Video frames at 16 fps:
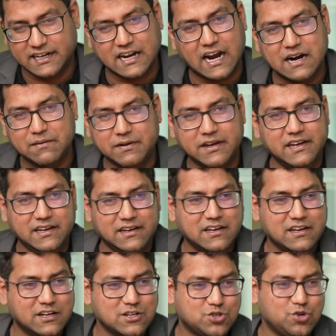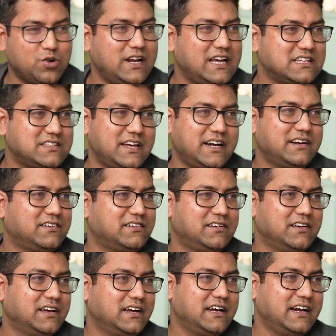It can't be so less that
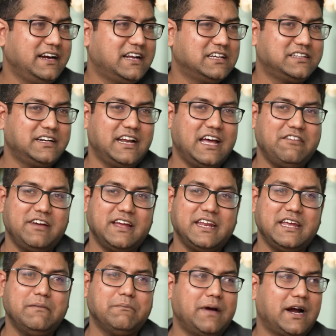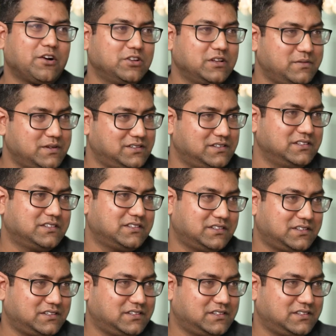it doesn't have any impact on the business.